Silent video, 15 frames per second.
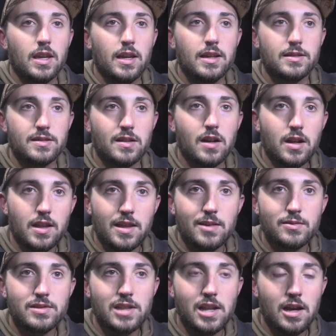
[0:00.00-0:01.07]
is a lot of
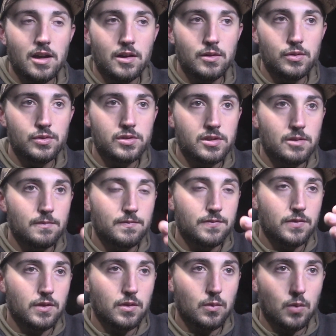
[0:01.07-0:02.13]
those does
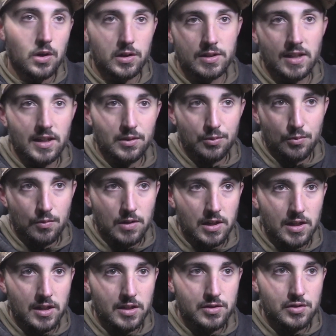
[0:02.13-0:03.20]
work down the
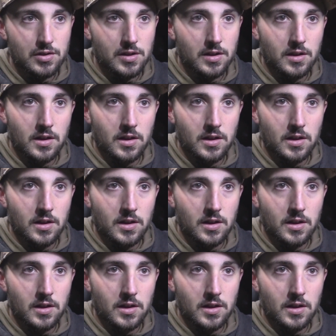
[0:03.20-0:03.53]
ridge,